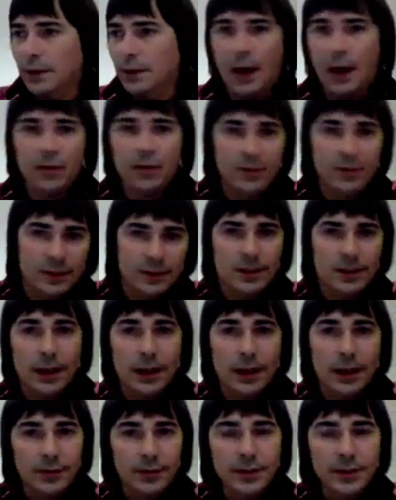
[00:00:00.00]
count the
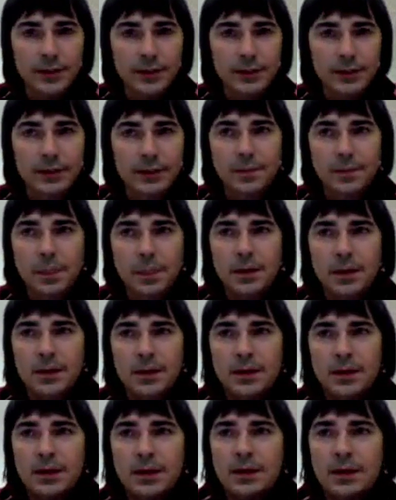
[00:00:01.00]
calories,
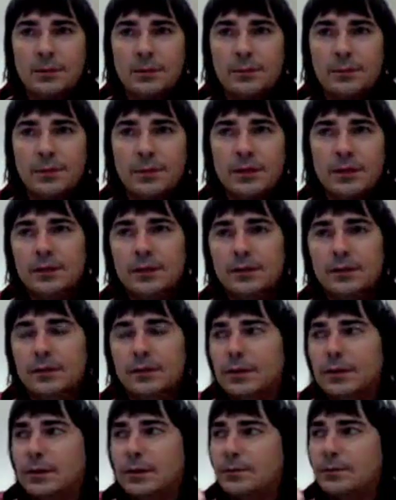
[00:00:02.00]
but
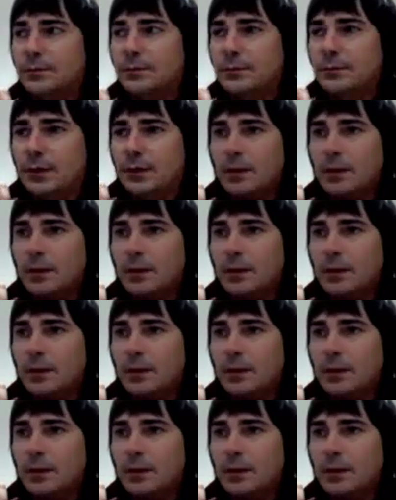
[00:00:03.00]
the